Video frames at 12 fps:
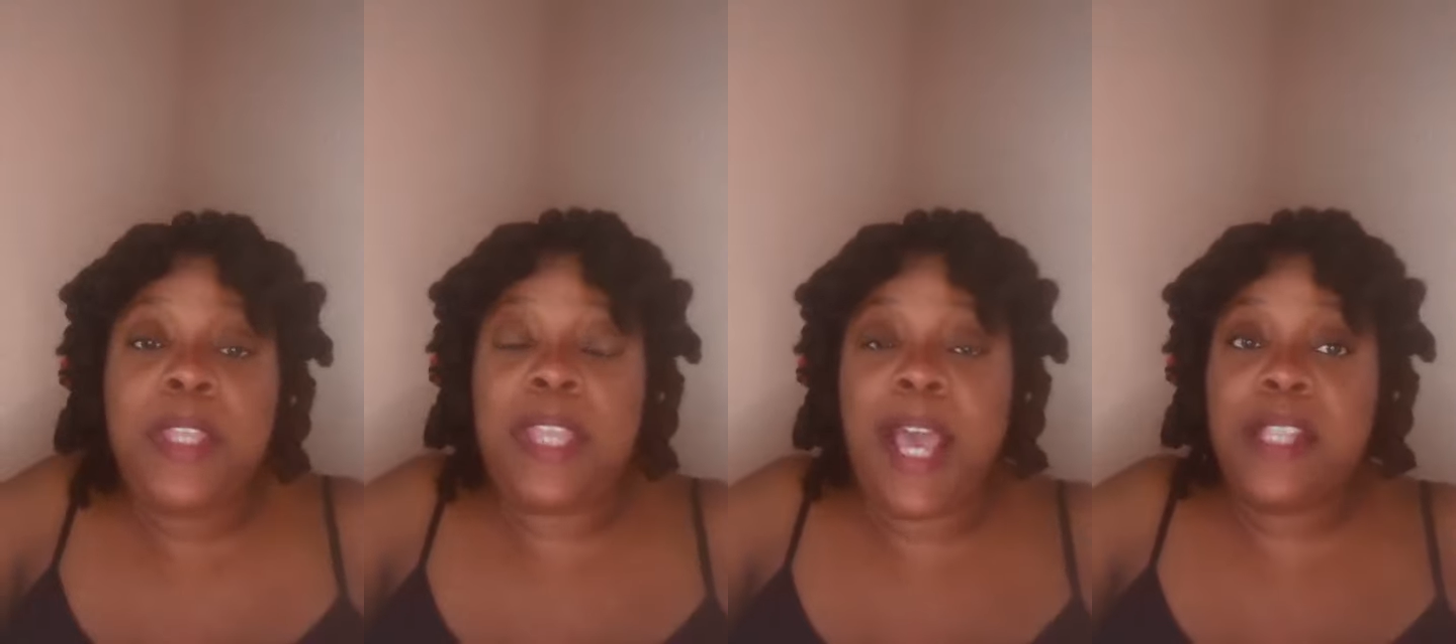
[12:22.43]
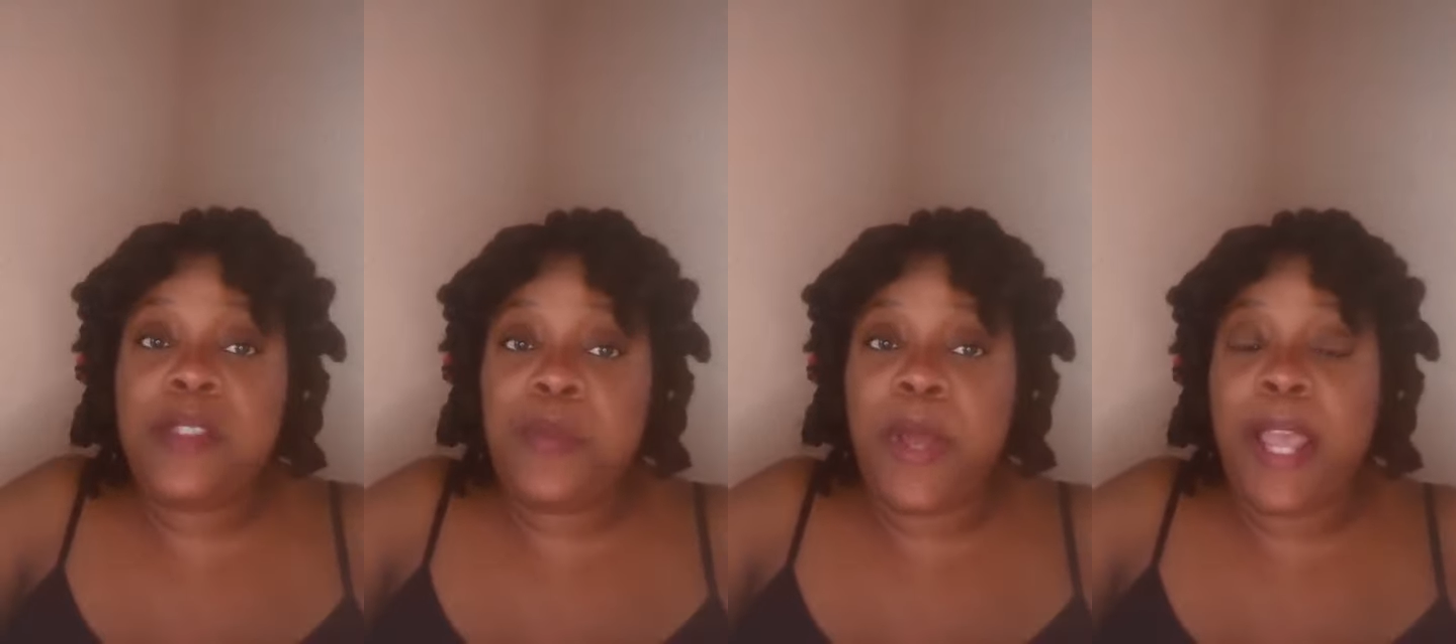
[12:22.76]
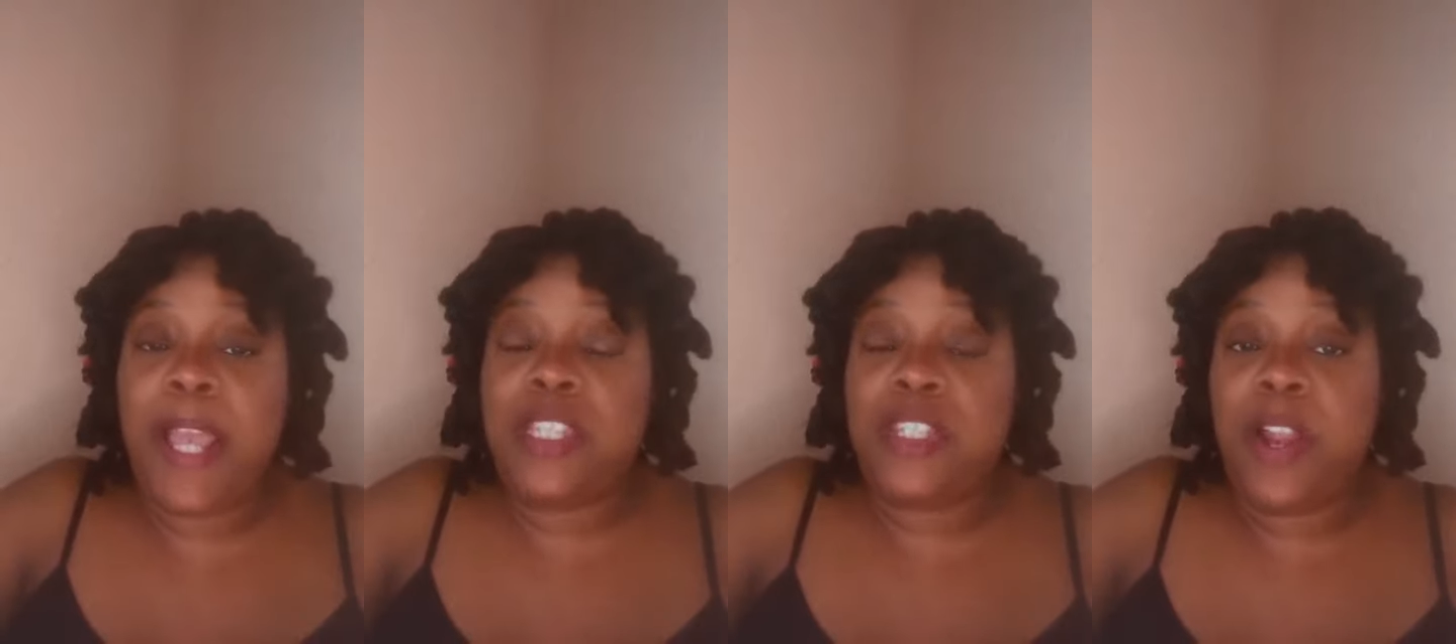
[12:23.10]
That's why
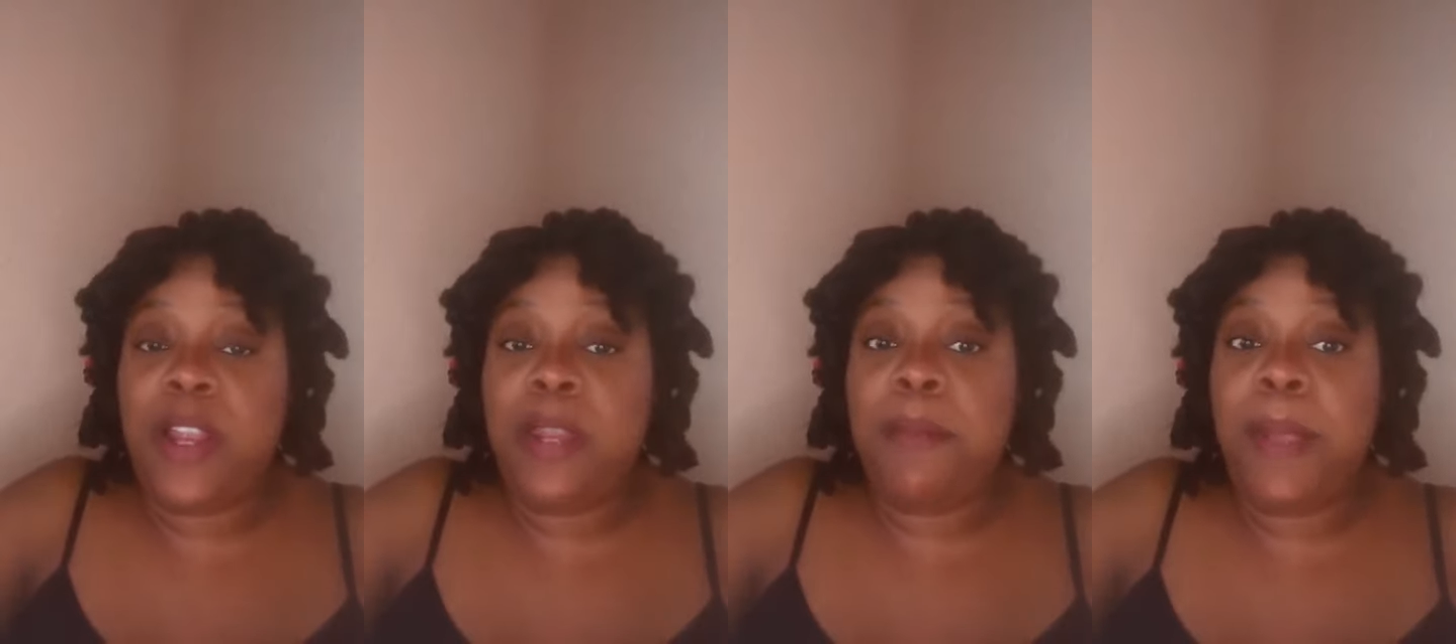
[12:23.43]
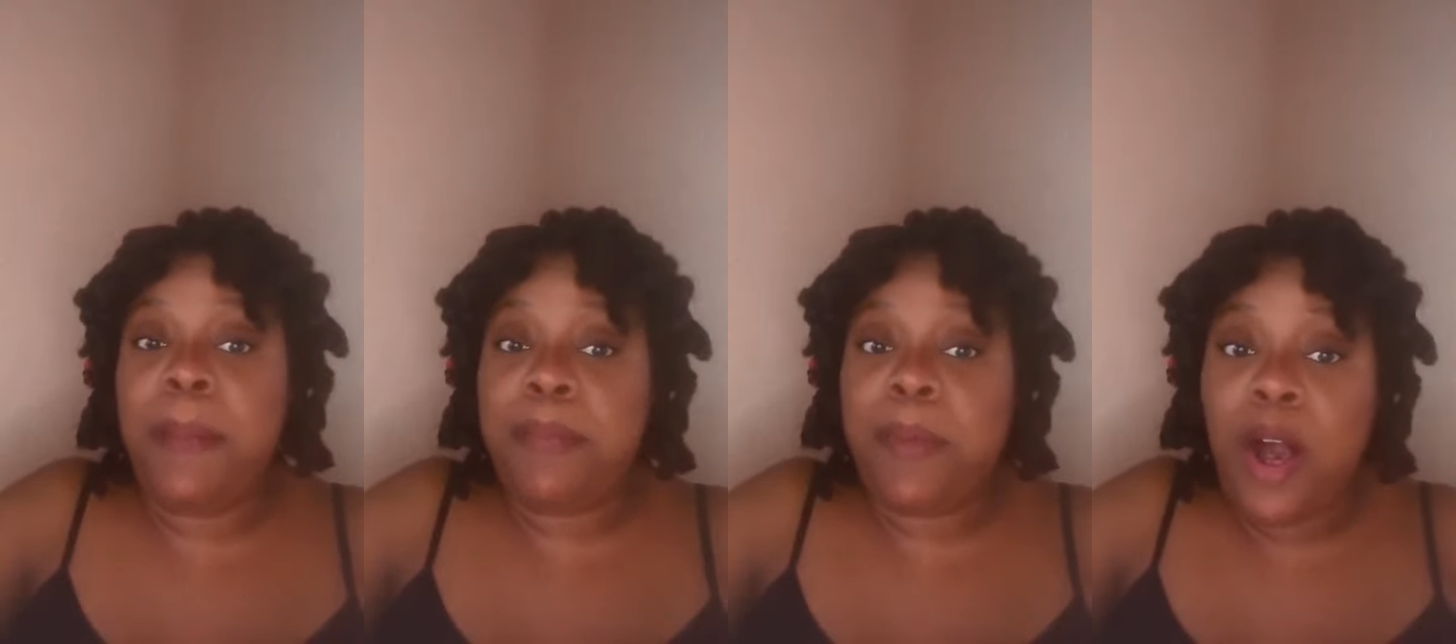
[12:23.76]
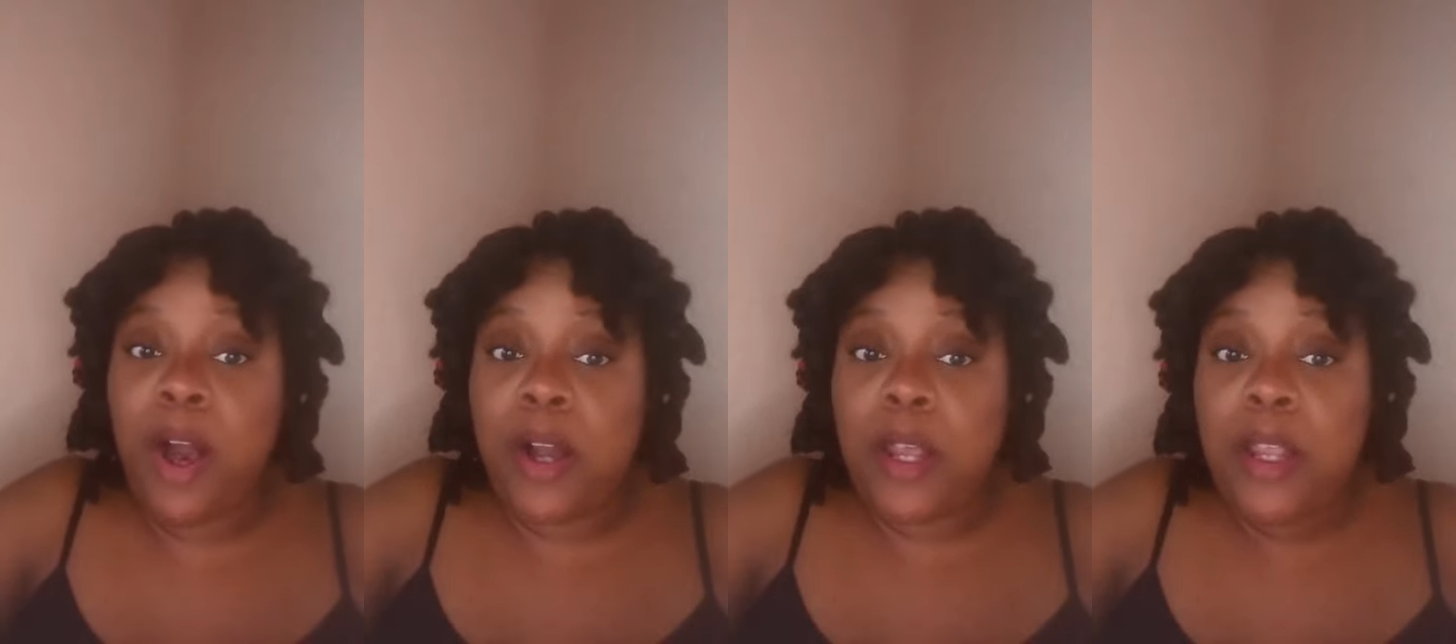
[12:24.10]
I started my
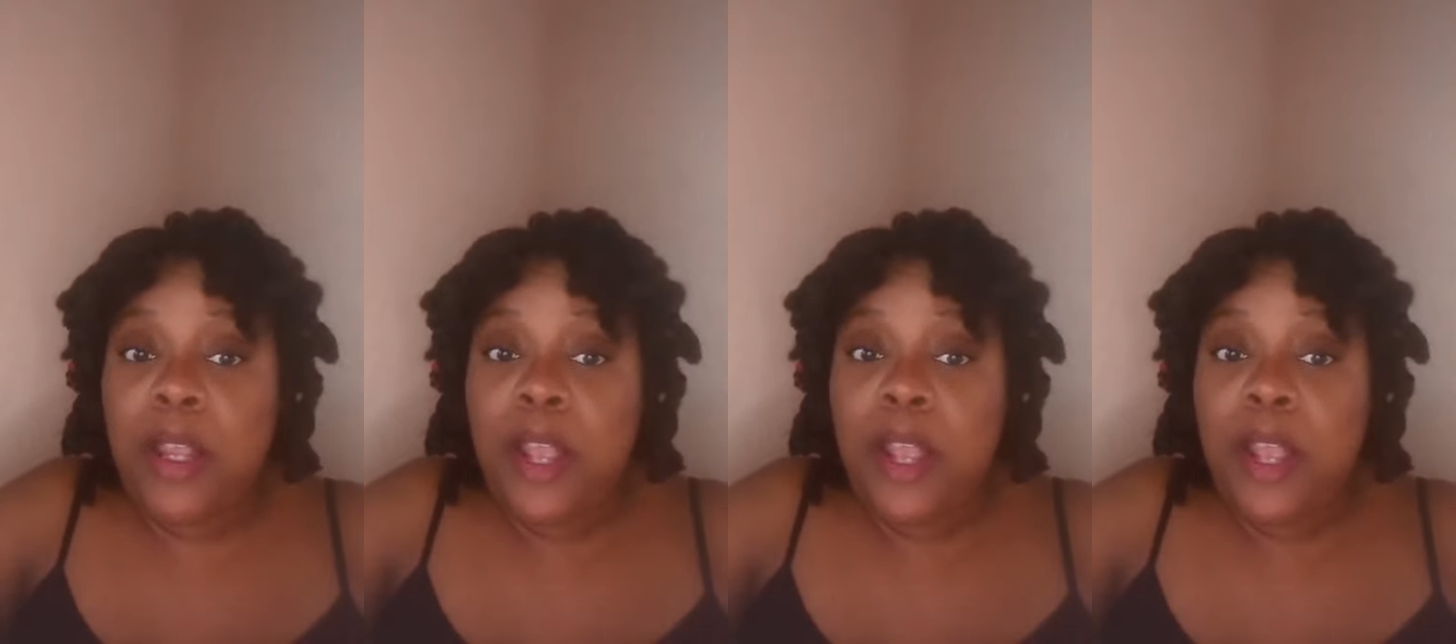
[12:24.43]
blog.